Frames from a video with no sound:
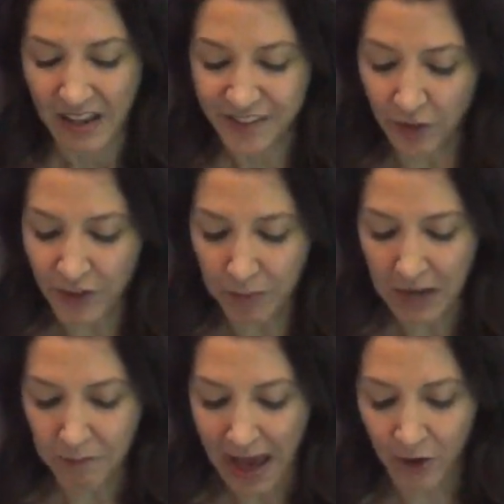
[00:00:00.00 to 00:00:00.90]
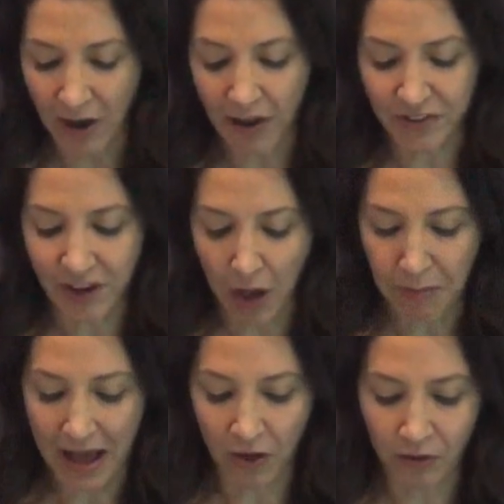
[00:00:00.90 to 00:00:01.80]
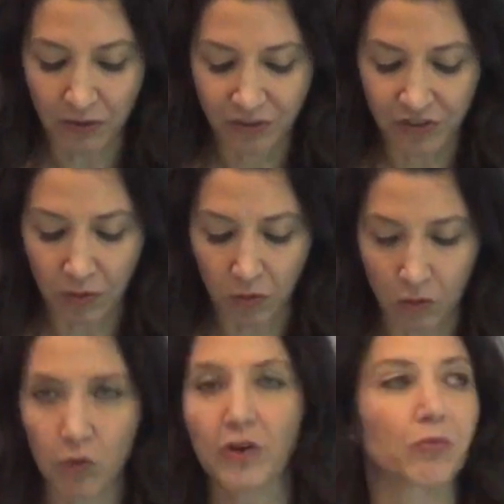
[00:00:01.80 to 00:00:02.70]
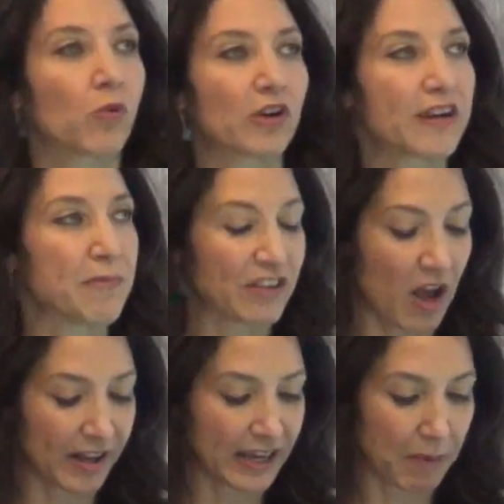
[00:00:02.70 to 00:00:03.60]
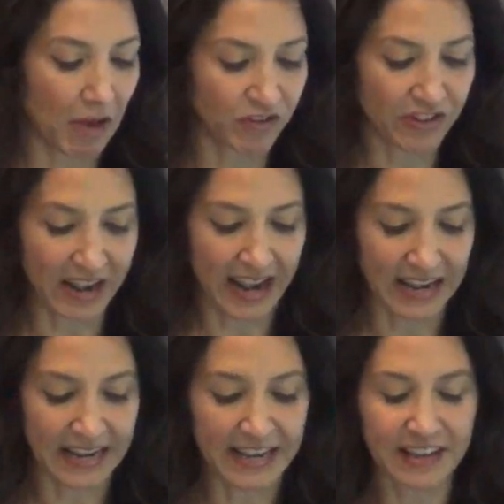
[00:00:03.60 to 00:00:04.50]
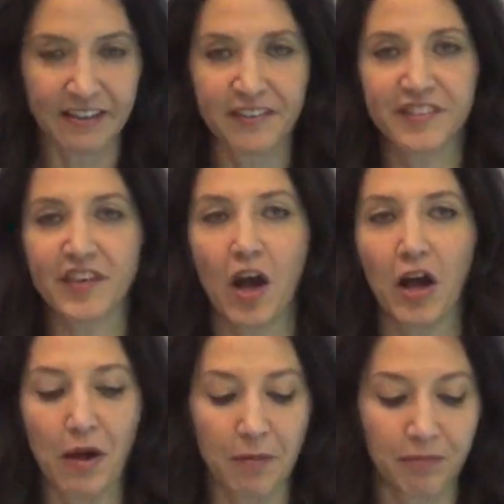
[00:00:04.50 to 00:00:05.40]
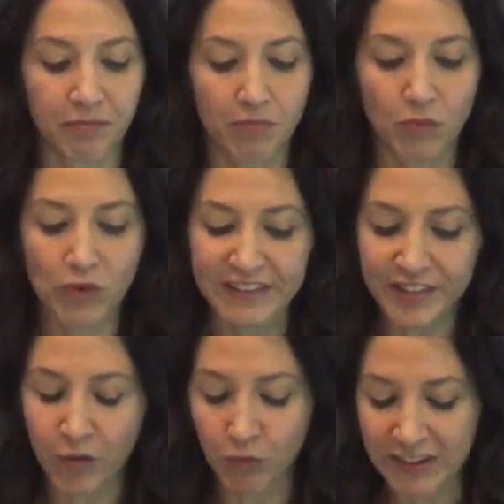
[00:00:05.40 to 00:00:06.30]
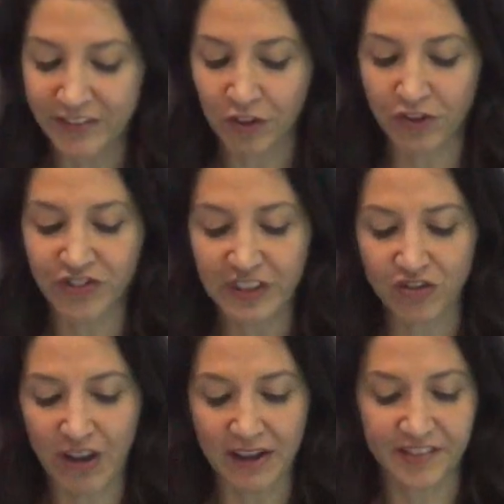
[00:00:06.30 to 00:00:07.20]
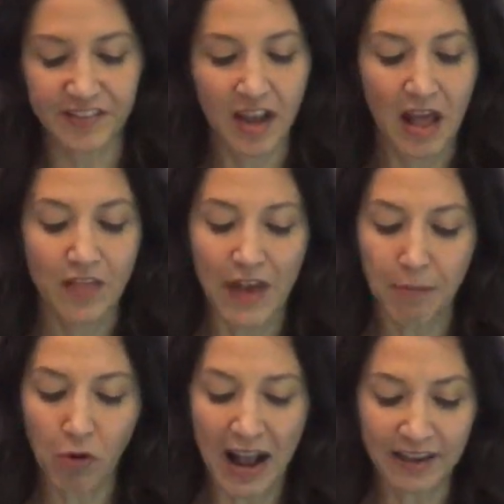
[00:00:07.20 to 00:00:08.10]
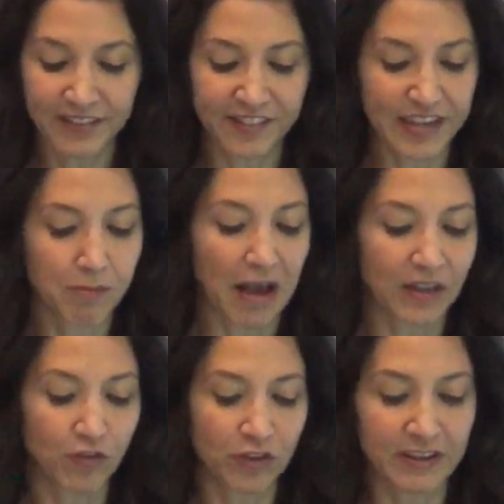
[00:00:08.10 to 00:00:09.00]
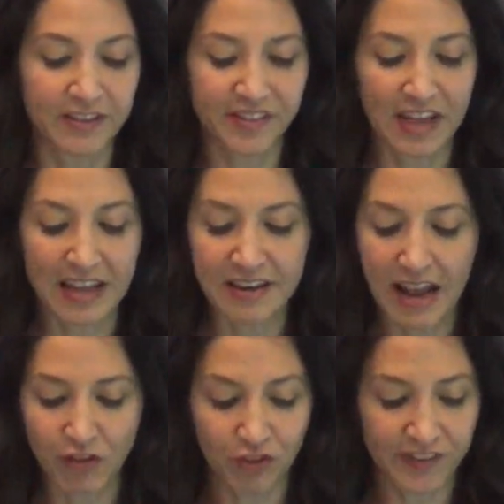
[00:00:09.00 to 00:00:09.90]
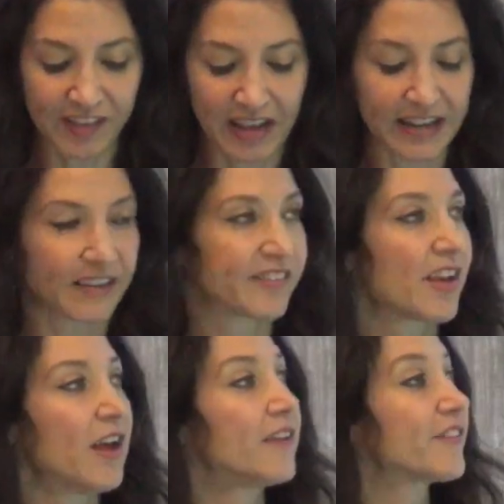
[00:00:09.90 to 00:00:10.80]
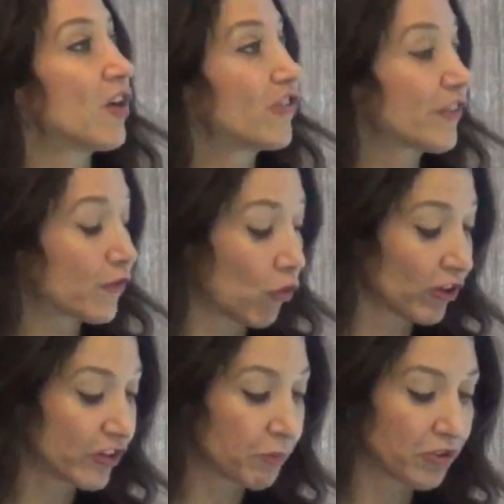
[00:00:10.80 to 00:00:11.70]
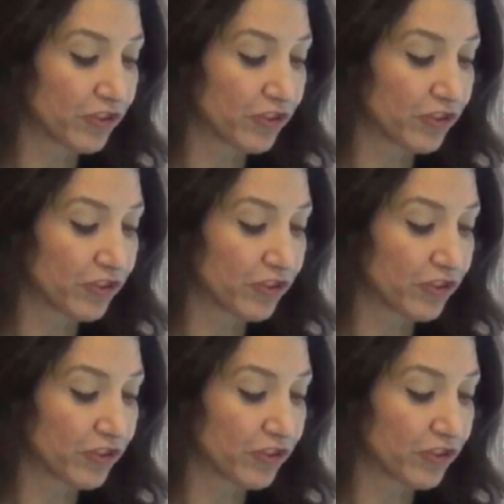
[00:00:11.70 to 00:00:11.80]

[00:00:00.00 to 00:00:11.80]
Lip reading: So a little bit of background about what we're going to be talking about today is recent research suggests that practicing mindfulness in natural settings, such as forest